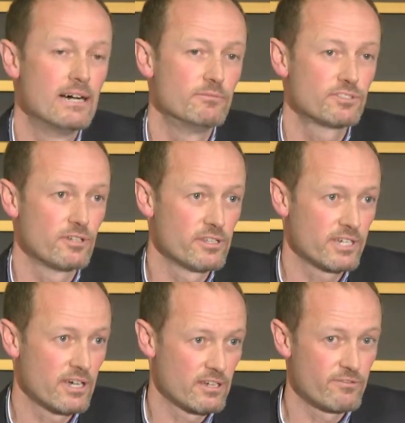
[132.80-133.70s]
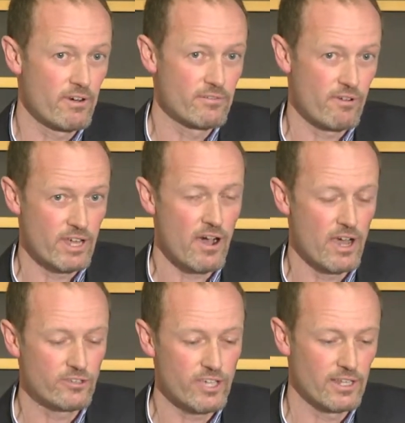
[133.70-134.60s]
So another kind of very, very
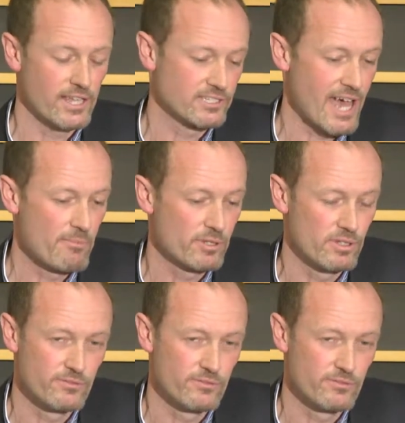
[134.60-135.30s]
high-scale example